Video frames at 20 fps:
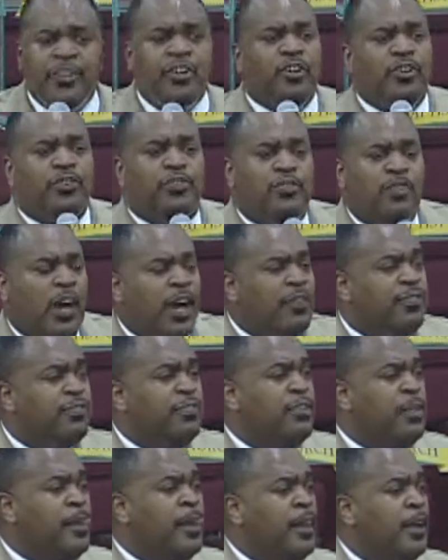I know it's rough.
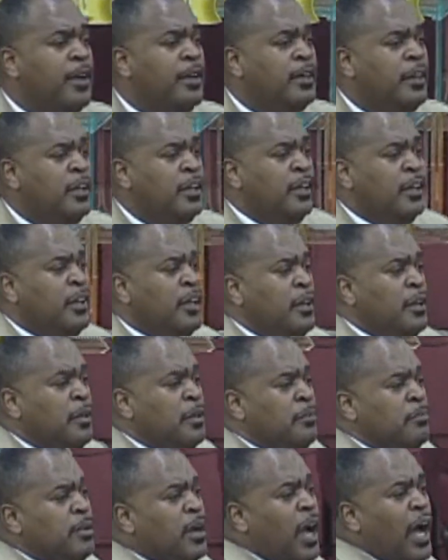
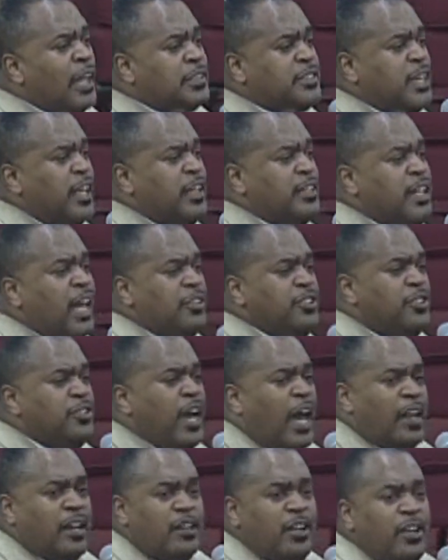God says that you
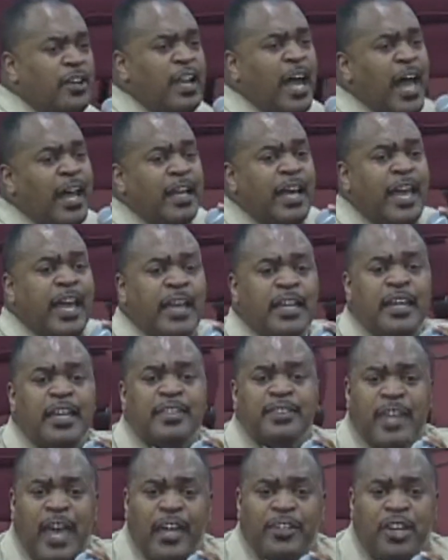got to learn how to hang
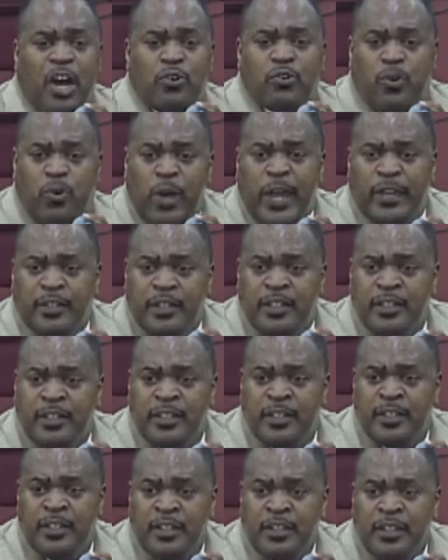in there. Don't quit.
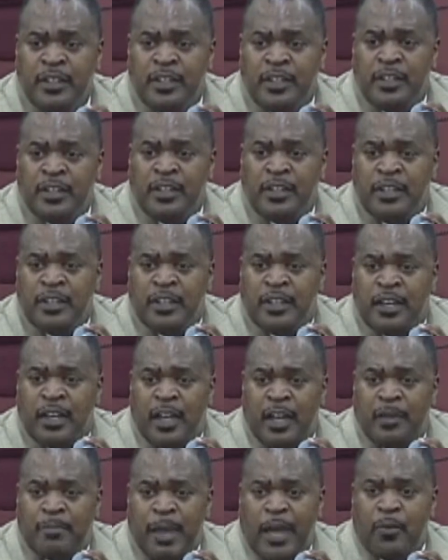
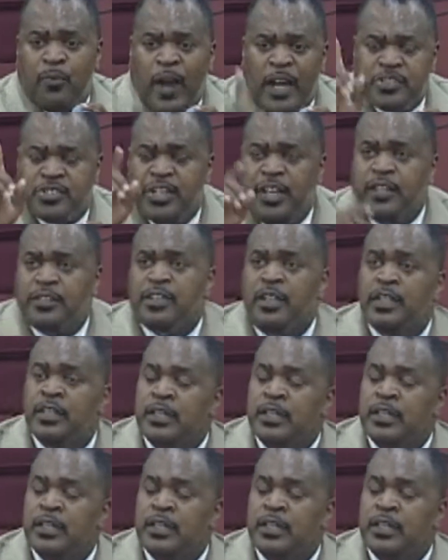Amen. Watch this.